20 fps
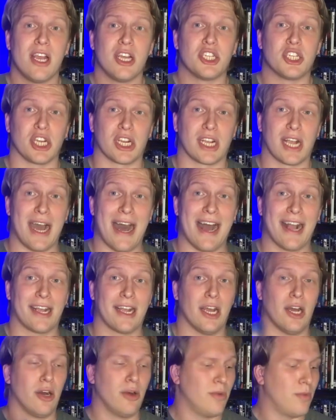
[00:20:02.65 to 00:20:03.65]

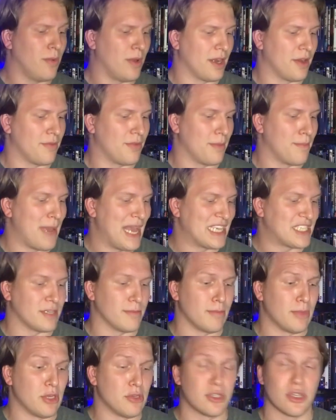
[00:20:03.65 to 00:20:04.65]
Chicago, one of the best
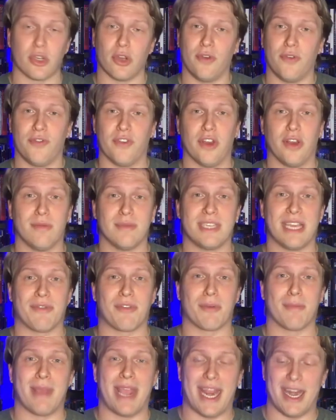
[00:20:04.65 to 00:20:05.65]
musical films
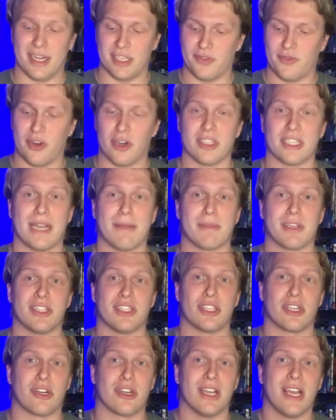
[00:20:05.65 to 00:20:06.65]
ever made, as far as I'm
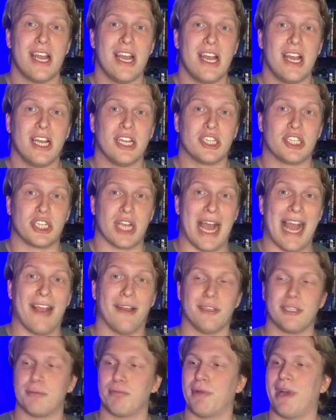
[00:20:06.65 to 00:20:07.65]
concerned.
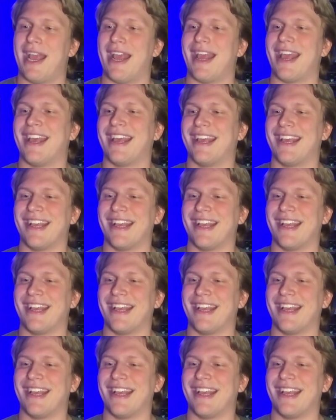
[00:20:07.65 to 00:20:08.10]
Child's Play.